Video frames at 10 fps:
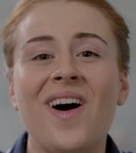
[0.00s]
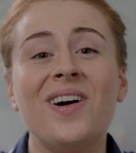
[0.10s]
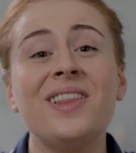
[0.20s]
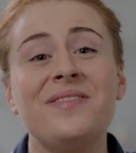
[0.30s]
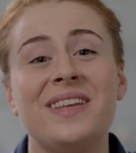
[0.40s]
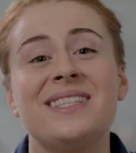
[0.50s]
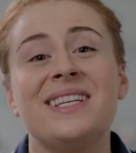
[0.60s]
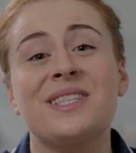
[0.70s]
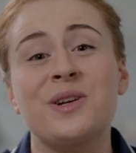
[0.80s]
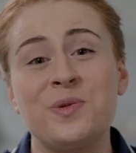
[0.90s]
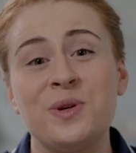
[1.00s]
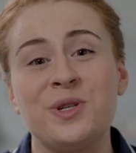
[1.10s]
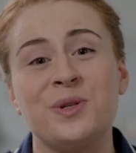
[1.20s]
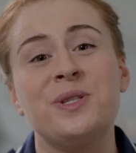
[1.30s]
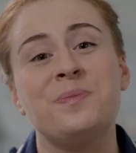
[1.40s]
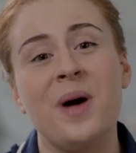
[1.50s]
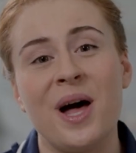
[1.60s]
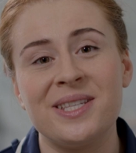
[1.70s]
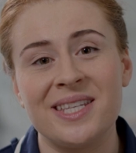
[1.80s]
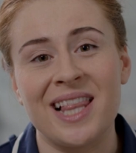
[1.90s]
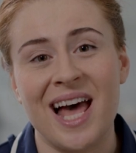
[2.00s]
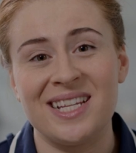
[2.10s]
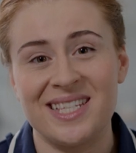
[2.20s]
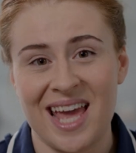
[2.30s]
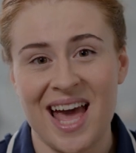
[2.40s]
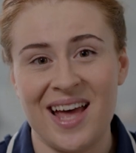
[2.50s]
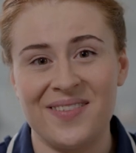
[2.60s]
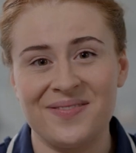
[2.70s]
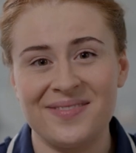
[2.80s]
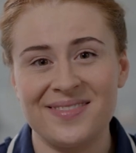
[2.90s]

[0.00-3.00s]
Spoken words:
All of this is crucial to personalized care.